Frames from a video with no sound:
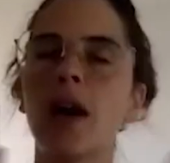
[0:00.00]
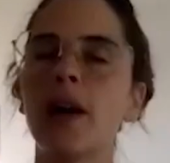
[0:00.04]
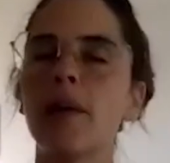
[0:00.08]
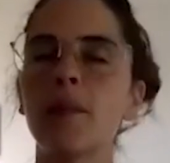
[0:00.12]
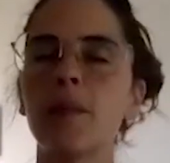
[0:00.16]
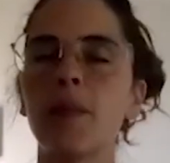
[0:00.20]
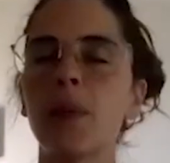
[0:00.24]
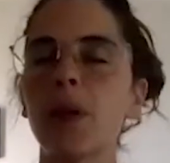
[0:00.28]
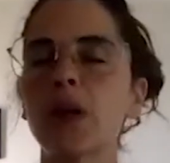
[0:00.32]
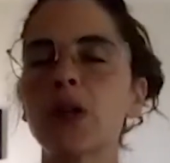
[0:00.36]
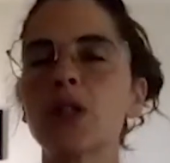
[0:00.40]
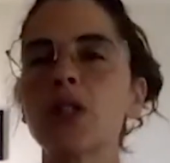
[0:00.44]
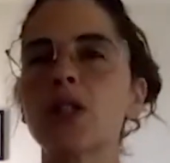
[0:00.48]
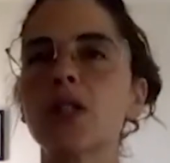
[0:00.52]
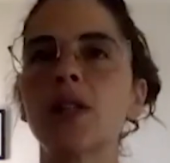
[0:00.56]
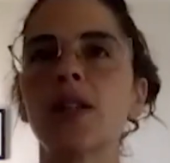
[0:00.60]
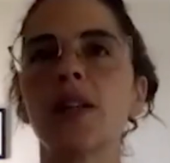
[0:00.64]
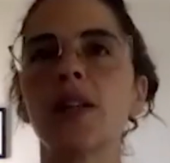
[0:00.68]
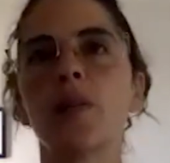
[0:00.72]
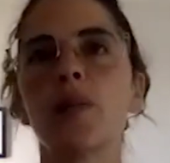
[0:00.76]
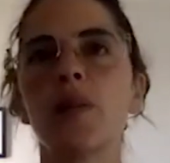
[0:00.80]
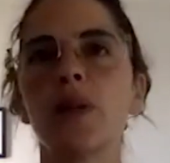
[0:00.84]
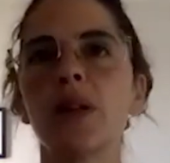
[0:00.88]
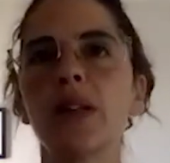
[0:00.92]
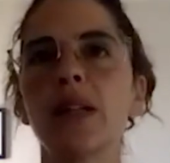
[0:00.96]

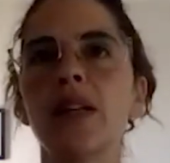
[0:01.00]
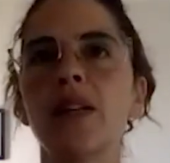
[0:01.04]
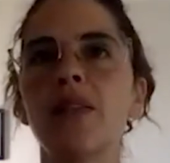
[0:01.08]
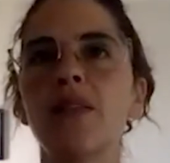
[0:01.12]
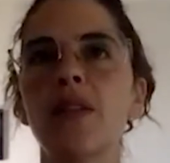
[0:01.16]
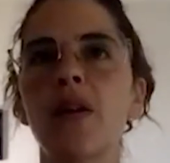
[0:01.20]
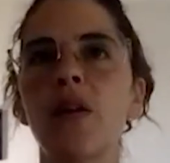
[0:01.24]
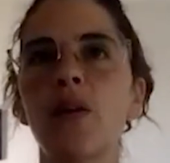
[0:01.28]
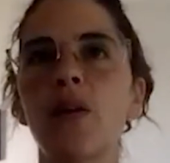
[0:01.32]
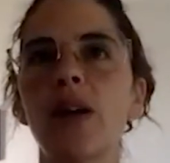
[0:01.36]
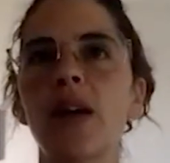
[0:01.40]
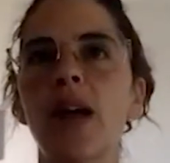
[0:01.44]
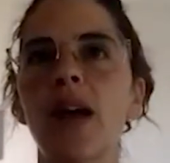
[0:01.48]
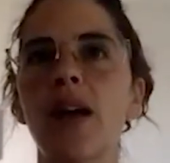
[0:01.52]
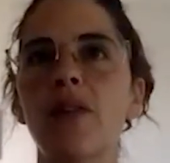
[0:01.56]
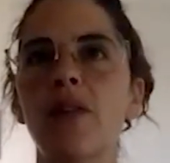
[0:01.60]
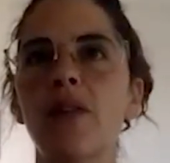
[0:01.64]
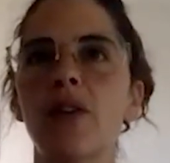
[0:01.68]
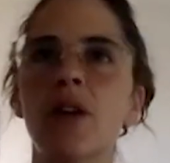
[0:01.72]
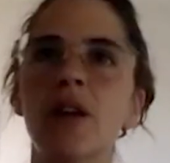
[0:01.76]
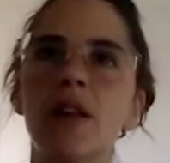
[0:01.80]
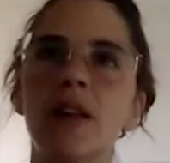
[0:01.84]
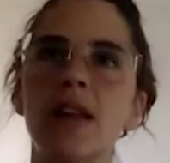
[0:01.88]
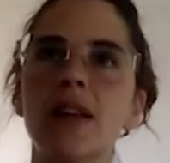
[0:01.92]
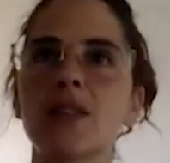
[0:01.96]
personally believe that we
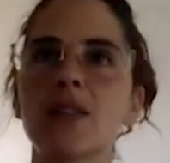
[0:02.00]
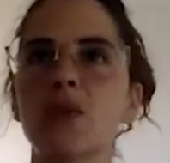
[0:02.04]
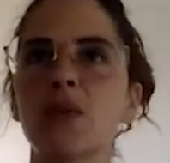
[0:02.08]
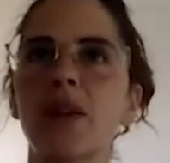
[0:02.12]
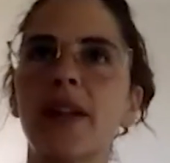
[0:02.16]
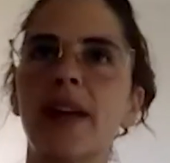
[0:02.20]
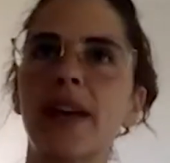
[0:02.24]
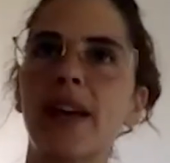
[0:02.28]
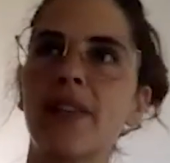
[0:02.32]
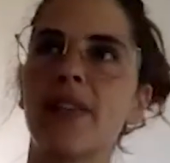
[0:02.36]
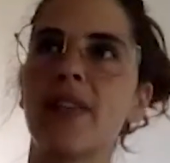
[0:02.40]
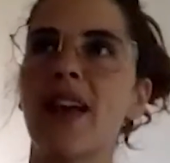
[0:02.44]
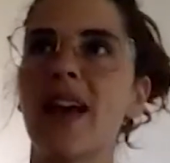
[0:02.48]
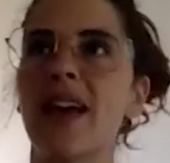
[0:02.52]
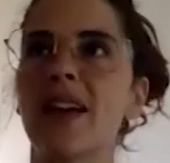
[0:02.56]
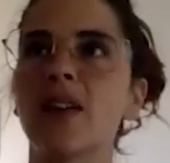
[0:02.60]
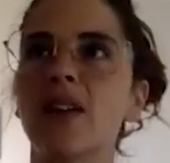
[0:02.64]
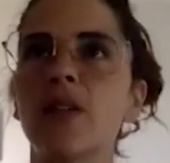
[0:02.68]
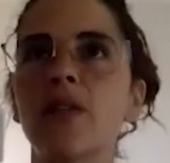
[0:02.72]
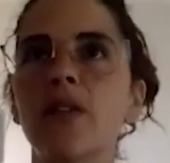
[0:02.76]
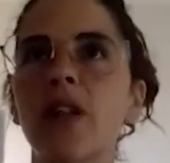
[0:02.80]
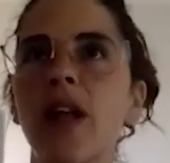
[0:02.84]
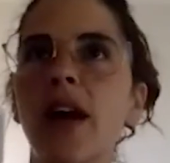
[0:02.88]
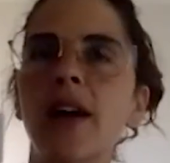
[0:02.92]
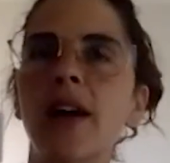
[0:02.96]
ever, unless we're like at the end
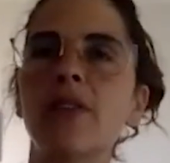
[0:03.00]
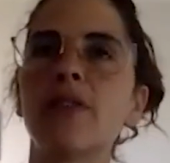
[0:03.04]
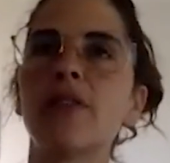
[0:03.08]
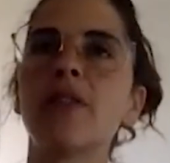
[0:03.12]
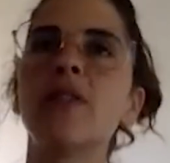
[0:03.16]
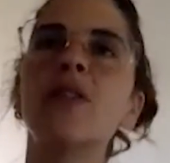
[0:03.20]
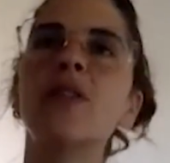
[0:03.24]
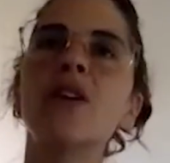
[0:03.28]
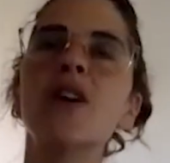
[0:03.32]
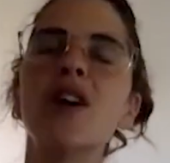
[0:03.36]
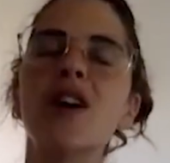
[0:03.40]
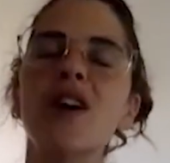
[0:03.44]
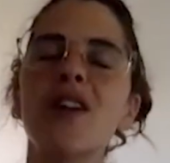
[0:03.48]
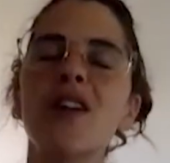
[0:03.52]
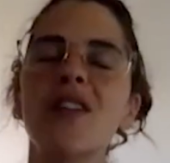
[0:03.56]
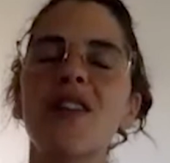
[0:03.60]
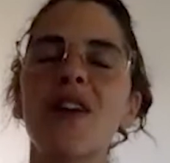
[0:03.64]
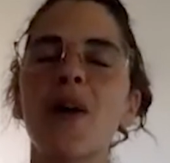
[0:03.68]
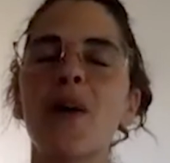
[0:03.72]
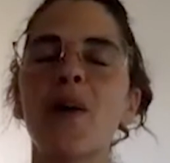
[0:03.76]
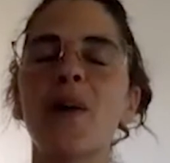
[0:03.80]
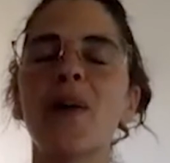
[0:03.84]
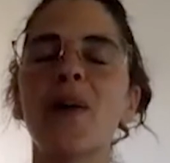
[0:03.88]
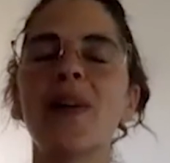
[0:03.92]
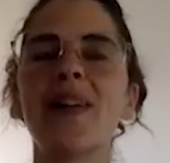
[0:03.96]
of life,
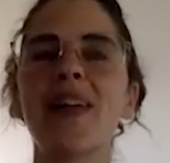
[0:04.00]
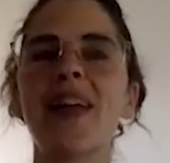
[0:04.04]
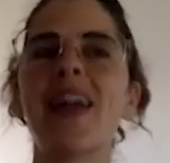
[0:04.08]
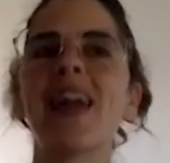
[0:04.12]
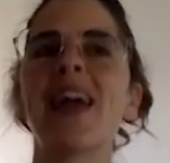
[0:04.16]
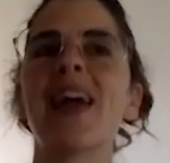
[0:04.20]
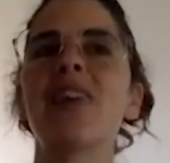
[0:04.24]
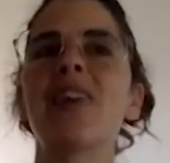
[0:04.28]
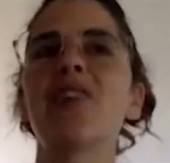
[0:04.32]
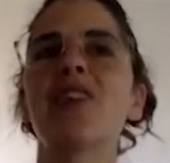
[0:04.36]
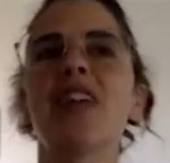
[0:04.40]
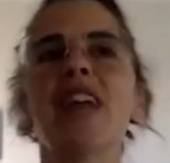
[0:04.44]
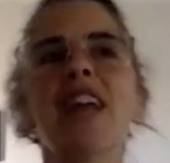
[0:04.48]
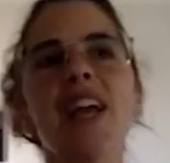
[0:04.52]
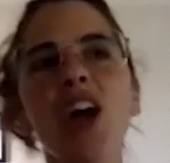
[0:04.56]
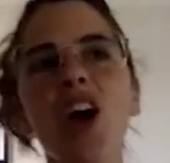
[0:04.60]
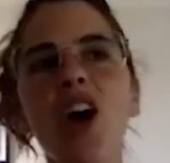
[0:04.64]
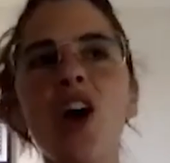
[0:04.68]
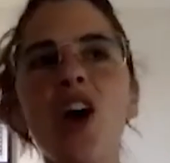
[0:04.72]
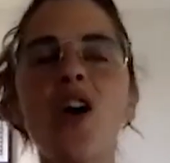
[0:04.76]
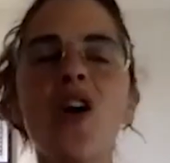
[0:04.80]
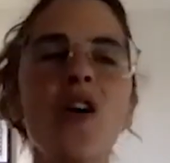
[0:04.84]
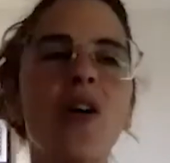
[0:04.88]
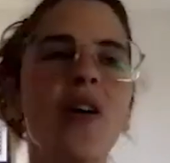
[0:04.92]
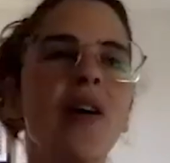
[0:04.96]
that we're like ever like,
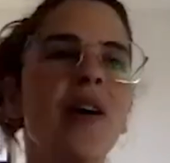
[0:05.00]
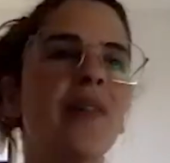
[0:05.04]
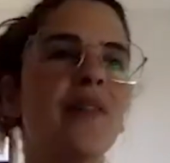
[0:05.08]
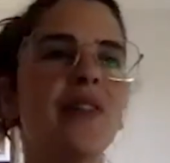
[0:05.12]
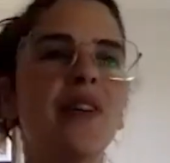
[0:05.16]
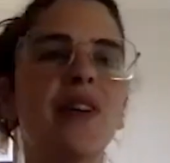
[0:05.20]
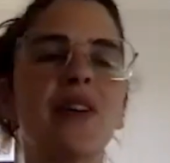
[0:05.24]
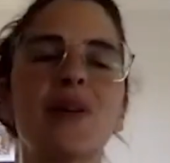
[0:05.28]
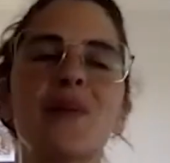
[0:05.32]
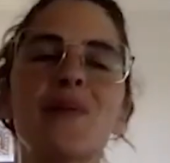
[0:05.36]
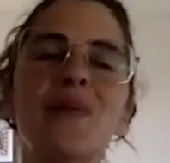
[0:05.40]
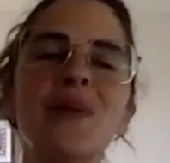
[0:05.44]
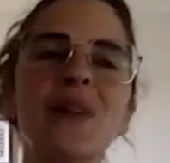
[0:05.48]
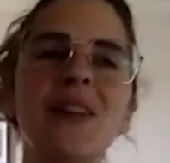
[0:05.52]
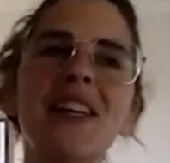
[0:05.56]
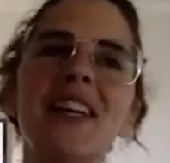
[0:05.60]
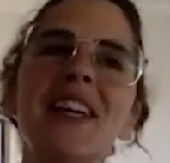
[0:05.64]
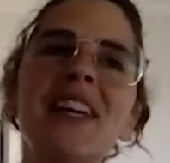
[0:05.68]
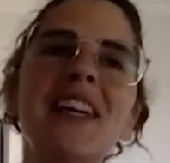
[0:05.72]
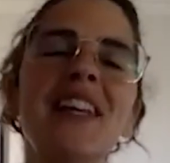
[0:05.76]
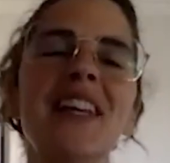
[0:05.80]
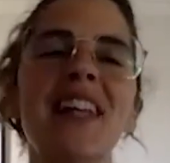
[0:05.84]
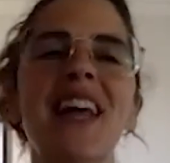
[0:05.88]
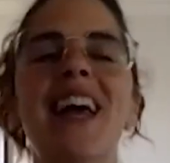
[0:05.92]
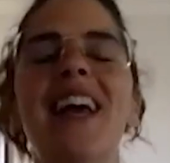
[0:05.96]
oh, I feel
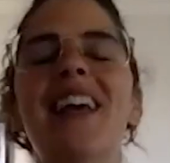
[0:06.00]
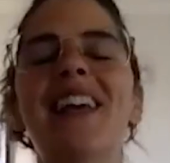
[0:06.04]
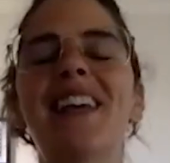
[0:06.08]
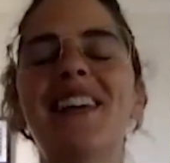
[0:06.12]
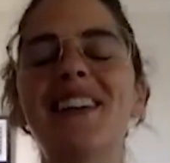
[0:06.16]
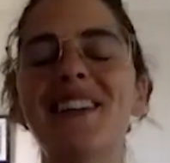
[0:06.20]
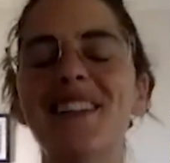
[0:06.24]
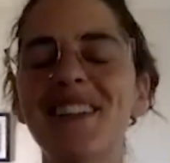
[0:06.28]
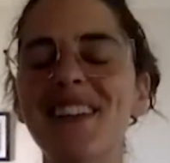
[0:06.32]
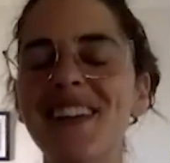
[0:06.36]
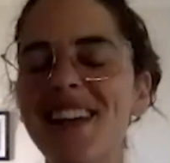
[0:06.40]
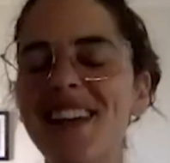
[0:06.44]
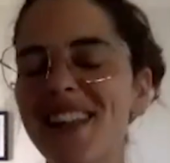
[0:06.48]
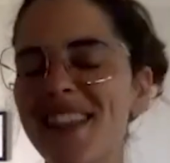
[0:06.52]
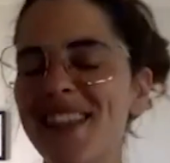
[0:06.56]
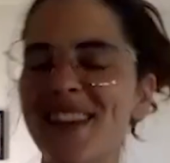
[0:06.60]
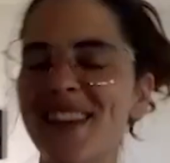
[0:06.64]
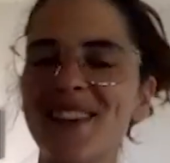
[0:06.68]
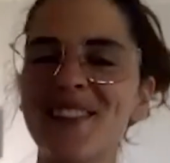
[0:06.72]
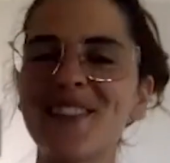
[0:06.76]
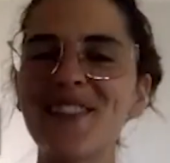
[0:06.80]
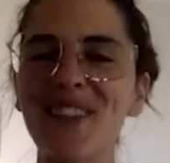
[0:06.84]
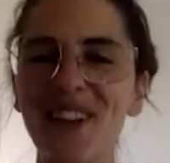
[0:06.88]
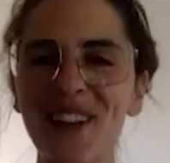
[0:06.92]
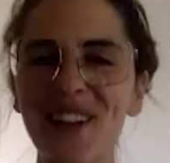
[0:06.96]
complete, like I
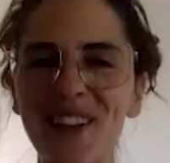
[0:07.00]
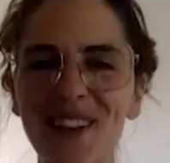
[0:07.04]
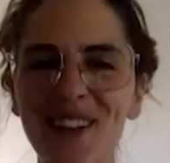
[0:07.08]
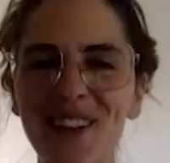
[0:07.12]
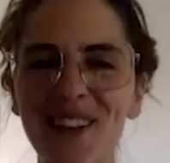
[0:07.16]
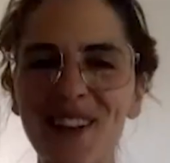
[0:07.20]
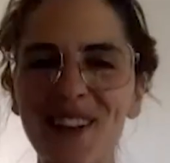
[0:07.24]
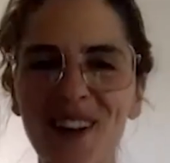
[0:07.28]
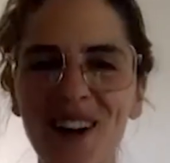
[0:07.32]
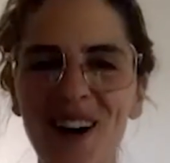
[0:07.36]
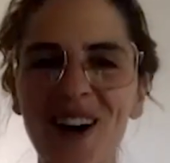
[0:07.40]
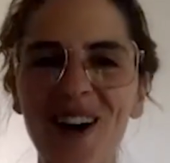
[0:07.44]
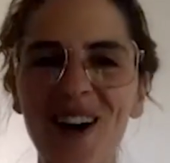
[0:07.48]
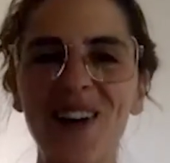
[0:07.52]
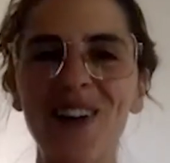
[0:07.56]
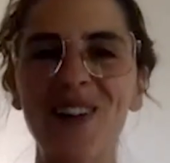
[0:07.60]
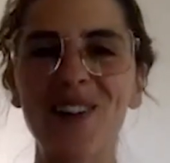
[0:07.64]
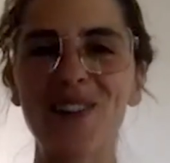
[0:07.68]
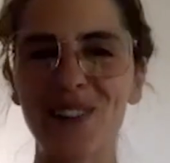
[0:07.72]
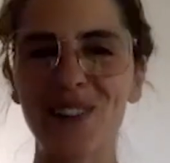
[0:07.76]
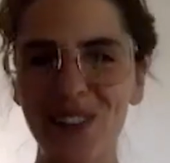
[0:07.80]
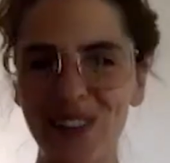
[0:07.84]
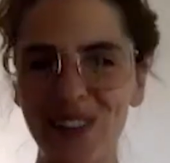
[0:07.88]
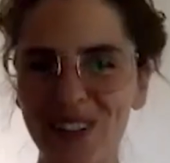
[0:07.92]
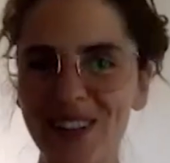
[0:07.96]
think I've done it all,
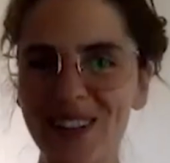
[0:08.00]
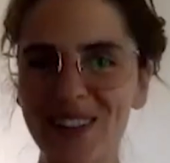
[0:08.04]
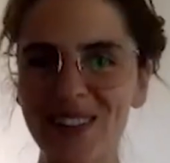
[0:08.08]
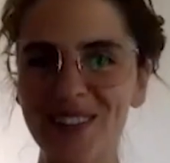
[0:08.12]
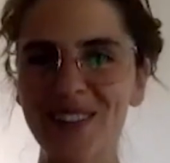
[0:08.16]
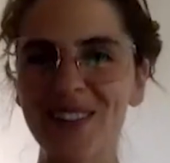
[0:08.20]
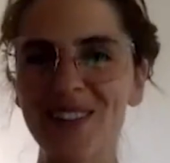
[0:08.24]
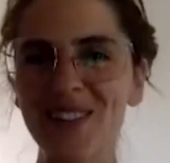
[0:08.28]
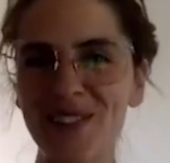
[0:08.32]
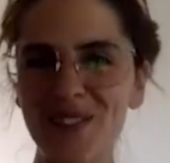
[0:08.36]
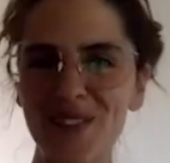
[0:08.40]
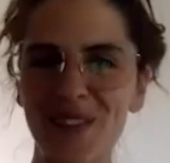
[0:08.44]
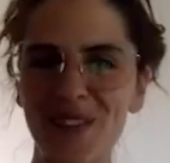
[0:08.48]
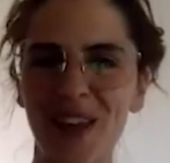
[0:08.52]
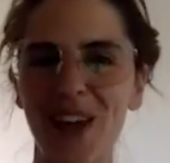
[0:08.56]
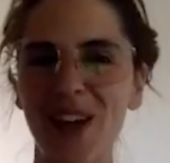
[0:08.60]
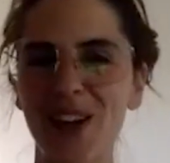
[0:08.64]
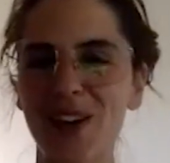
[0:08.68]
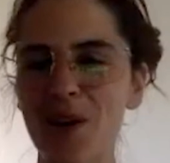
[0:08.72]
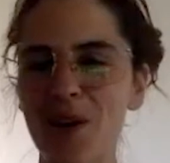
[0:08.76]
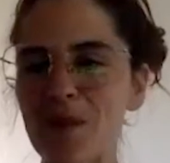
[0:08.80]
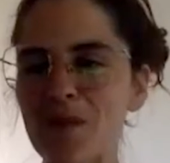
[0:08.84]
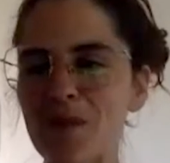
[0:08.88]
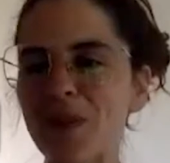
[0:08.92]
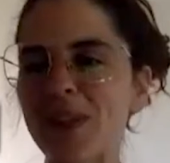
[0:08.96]
or feeling
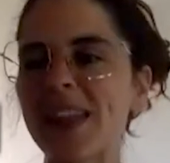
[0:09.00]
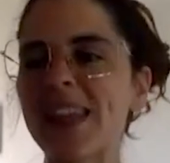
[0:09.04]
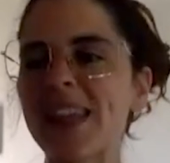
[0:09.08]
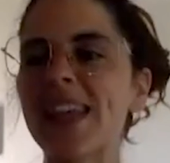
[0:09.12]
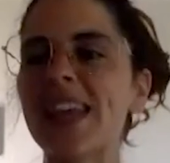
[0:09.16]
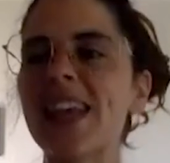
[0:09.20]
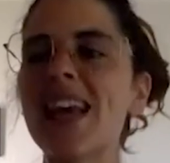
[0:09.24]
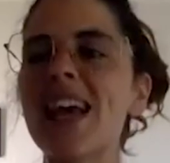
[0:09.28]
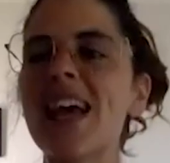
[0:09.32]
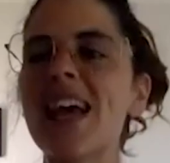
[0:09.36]
like complete.